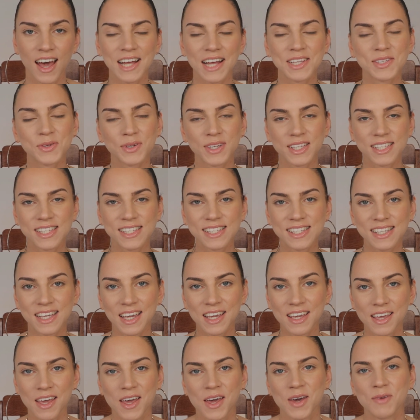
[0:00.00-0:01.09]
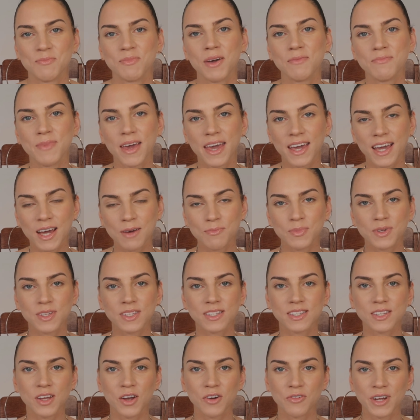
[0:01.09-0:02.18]
As you can see, my makeup
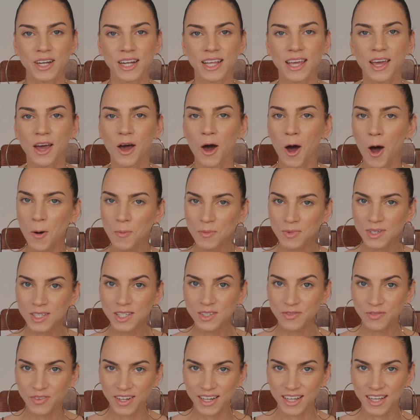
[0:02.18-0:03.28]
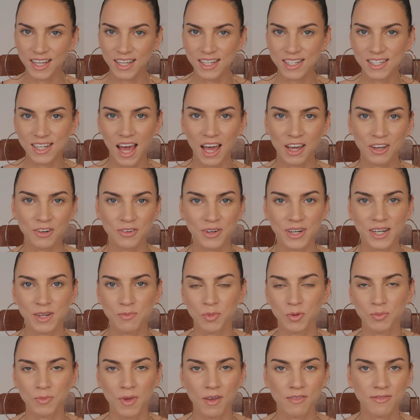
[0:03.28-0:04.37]
is already almost finished. I already
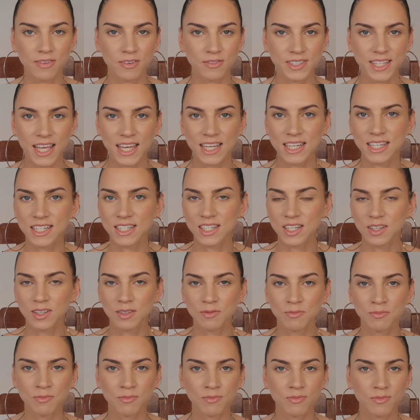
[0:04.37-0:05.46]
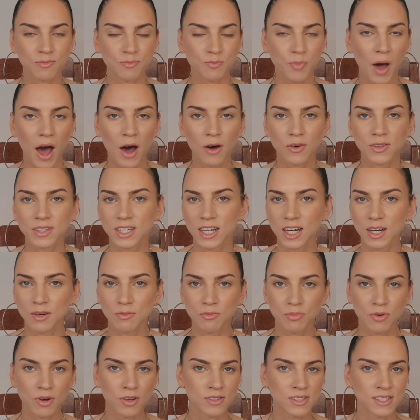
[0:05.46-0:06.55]
put my foundation, powder,
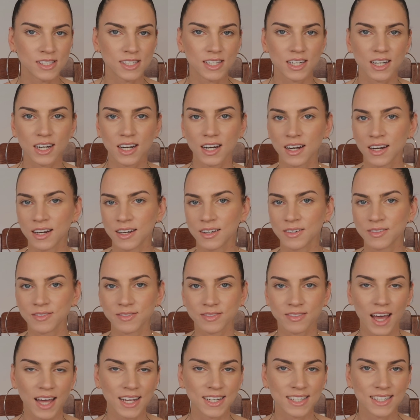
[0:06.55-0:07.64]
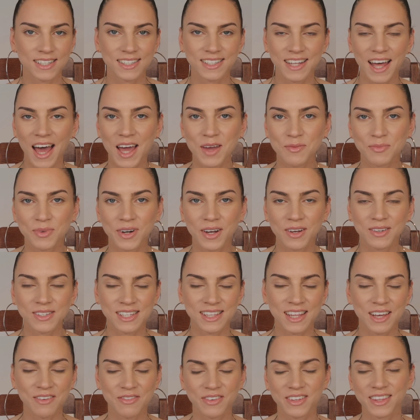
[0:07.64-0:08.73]
bronzer, I did the eyebrows and
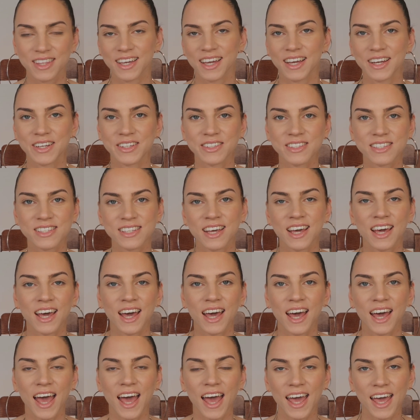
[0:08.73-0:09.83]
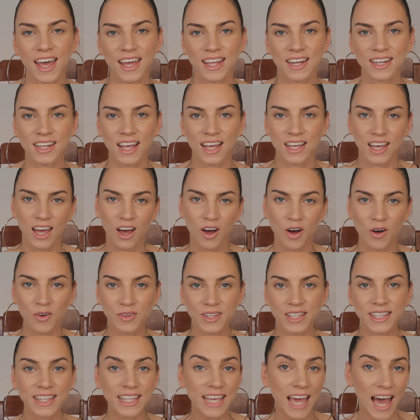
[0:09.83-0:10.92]
everything else. And
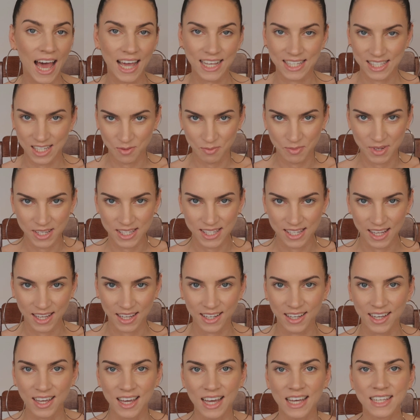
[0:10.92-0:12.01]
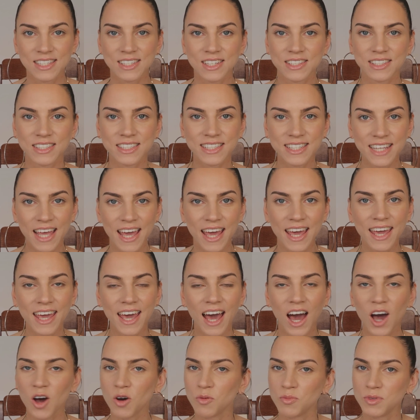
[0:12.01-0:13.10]
only the eyes are missing. So today
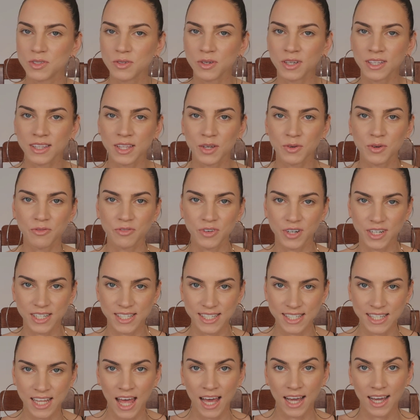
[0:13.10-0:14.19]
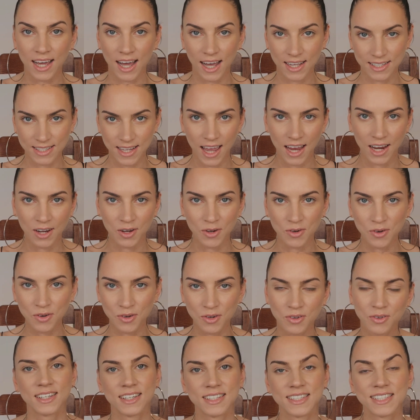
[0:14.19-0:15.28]
I will be doing the reverse cat eye look.
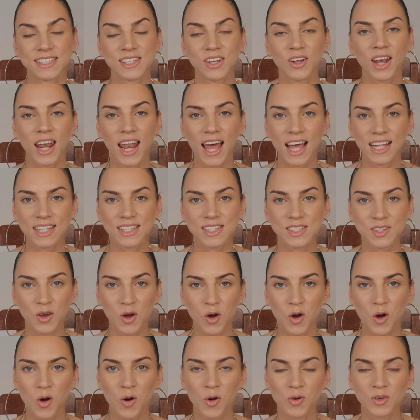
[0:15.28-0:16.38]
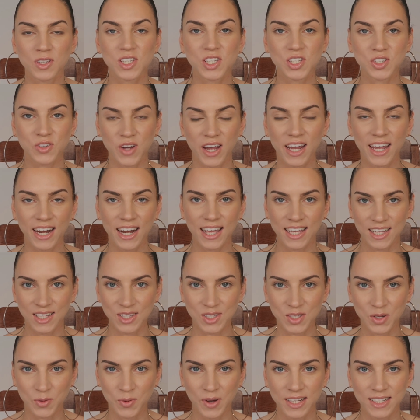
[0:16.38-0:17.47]
So let's go straight
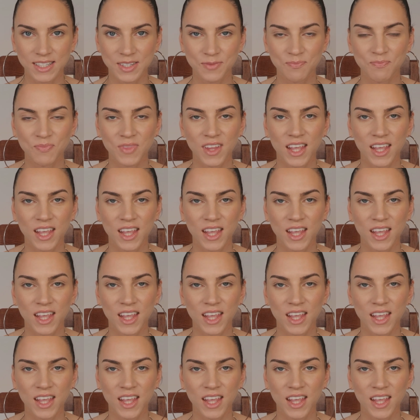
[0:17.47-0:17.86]
into it.